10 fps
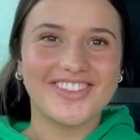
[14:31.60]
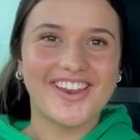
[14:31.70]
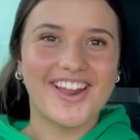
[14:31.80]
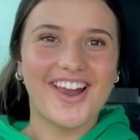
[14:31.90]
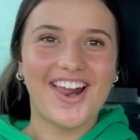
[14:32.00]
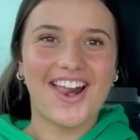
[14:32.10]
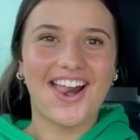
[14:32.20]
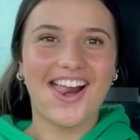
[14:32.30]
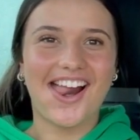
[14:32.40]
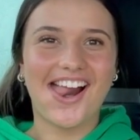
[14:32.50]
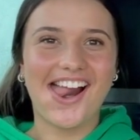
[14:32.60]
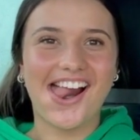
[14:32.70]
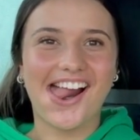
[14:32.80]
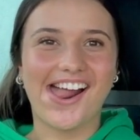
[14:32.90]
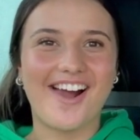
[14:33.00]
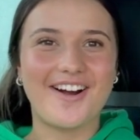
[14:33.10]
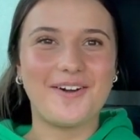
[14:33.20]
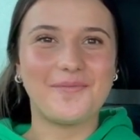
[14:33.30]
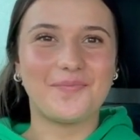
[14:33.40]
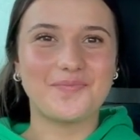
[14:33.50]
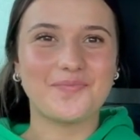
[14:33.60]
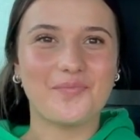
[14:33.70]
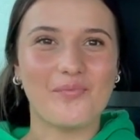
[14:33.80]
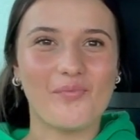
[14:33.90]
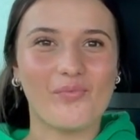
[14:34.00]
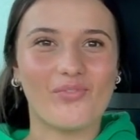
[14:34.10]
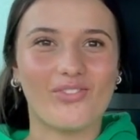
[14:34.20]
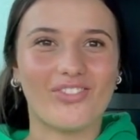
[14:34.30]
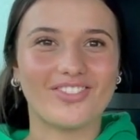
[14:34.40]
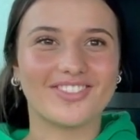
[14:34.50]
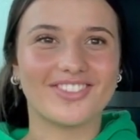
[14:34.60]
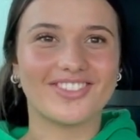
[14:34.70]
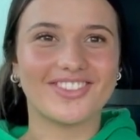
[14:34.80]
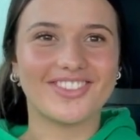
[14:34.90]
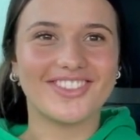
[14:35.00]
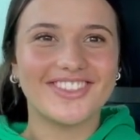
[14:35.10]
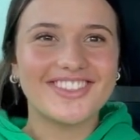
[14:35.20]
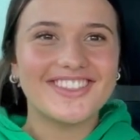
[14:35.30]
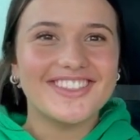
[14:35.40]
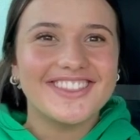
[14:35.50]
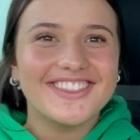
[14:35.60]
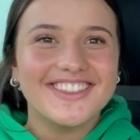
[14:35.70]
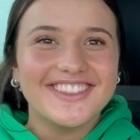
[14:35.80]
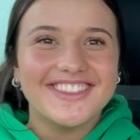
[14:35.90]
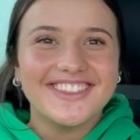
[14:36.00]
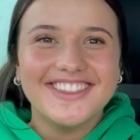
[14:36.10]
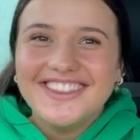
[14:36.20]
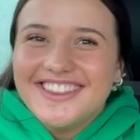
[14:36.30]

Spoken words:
The person shown says nothing.